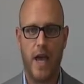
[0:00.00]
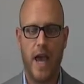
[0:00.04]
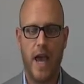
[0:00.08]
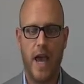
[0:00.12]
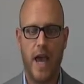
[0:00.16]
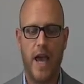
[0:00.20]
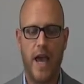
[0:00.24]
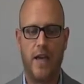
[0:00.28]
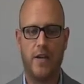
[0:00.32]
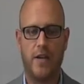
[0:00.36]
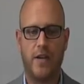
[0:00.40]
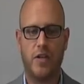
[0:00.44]

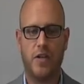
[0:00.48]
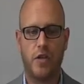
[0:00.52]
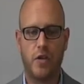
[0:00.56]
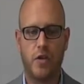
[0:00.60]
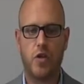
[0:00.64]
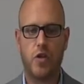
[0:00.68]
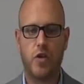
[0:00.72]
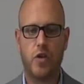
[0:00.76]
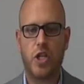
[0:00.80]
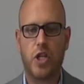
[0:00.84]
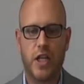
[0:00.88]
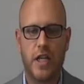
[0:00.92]
And
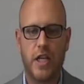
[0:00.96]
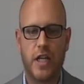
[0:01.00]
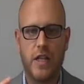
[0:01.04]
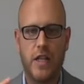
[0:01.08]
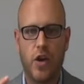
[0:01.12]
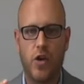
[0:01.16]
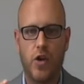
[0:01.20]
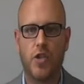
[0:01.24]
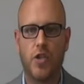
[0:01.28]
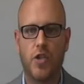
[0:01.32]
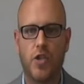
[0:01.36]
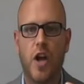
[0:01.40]
usually
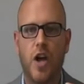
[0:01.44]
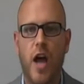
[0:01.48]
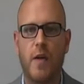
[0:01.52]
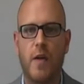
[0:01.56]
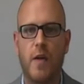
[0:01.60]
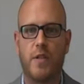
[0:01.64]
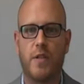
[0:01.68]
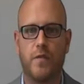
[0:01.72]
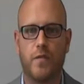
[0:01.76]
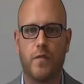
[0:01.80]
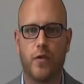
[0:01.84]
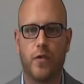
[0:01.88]
those
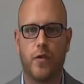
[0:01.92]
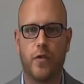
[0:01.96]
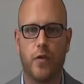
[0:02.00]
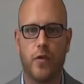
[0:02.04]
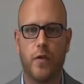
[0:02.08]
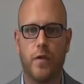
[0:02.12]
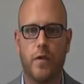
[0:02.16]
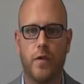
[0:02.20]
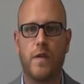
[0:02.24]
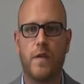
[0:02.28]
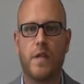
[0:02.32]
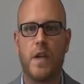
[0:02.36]
types of
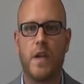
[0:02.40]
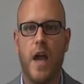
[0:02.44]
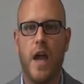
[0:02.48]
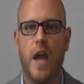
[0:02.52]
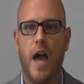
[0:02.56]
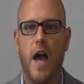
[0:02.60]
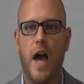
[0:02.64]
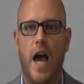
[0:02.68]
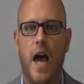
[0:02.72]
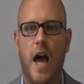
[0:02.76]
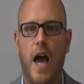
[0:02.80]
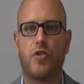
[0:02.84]
truths
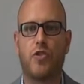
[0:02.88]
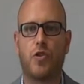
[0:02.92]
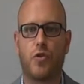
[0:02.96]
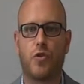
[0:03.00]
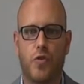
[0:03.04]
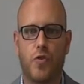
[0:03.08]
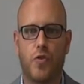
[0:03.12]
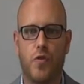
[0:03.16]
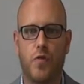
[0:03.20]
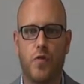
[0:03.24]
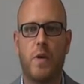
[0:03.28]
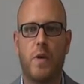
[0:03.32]
are
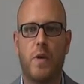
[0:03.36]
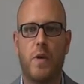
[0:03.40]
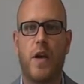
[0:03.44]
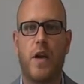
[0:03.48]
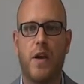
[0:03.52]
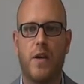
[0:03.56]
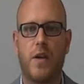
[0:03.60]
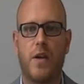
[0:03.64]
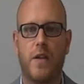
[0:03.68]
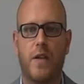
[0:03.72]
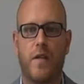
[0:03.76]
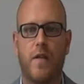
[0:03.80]
true
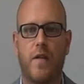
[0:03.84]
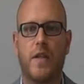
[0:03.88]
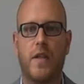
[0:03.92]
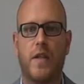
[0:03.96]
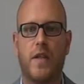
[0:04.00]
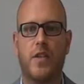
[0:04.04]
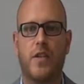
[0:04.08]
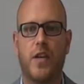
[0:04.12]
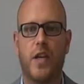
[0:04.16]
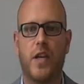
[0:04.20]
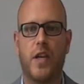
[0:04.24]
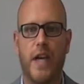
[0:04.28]
because of
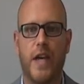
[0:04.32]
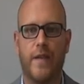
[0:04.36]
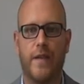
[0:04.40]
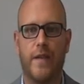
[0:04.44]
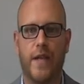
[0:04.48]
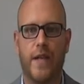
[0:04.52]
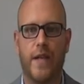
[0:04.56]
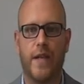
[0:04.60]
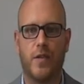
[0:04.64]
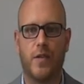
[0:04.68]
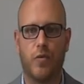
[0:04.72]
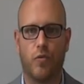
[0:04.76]
its
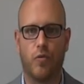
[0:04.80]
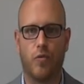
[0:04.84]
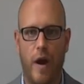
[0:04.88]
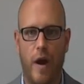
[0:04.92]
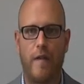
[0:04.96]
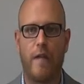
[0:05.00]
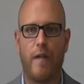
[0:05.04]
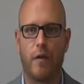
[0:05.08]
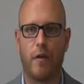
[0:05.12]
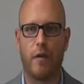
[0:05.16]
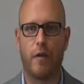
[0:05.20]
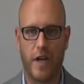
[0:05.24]

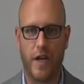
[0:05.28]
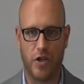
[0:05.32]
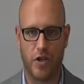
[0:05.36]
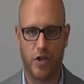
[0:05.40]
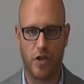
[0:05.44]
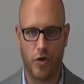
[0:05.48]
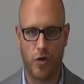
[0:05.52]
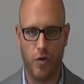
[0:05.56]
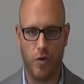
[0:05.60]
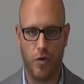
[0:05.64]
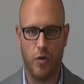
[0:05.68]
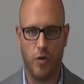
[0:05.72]

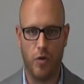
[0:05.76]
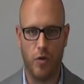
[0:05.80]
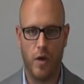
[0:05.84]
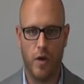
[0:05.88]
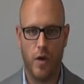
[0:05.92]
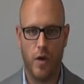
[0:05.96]
referential